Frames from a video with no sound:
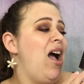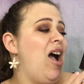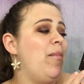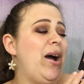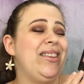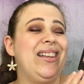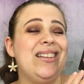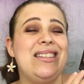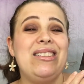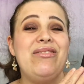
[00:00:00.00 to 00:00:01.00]
Um, I think
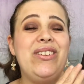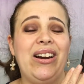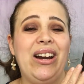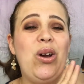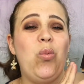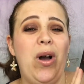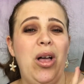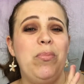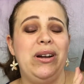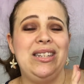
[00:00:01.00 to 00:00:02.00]
this is a very
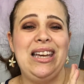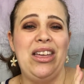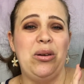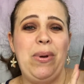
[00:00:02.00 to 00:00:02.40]
well put together